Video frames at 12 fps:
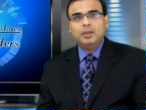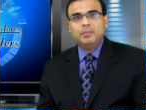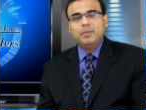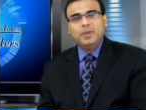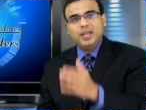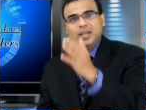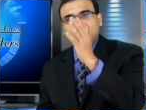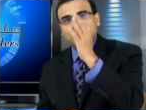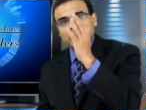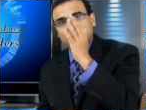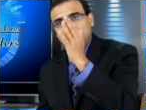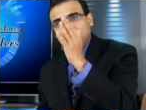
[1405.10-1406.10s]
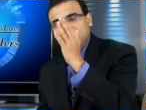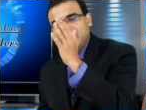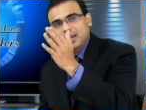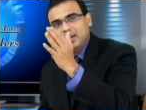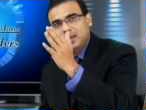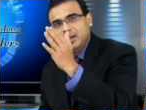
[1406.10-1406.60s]
Maybe he, she,
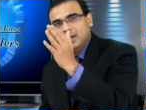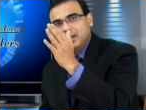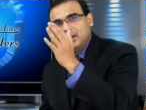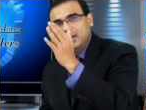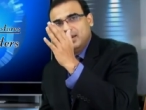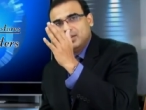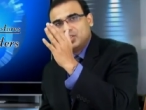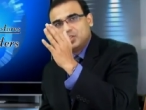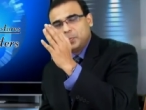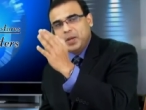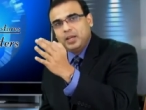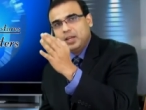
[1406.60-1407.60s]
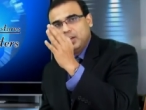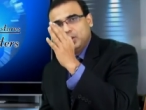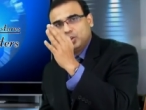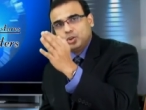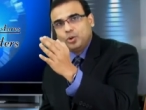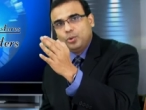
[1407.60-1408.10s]
he he is speaking
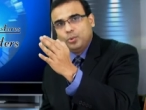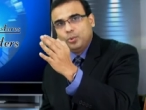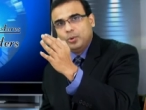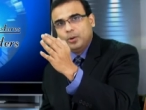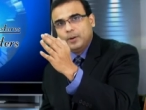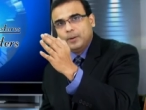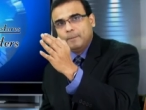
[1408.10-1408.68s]
through